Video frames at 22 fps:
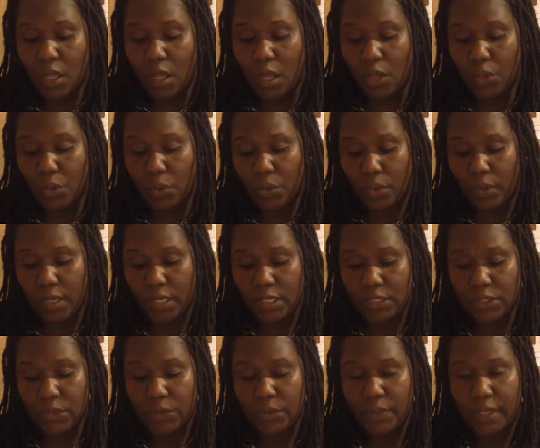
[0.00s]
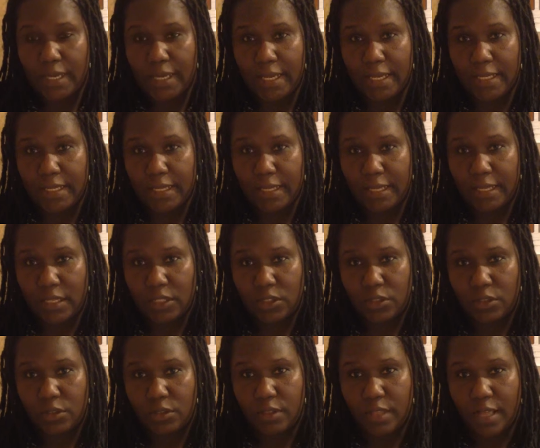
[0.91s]
According to ANA
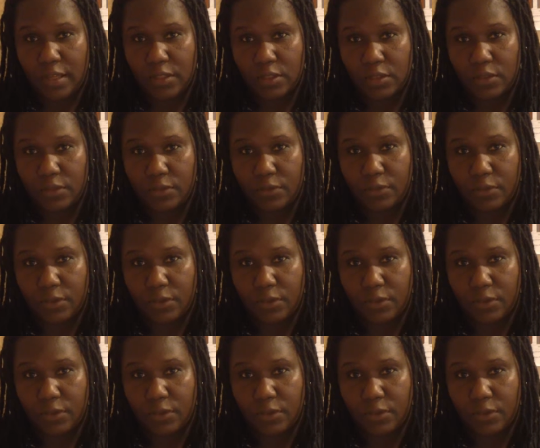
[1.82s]
2014,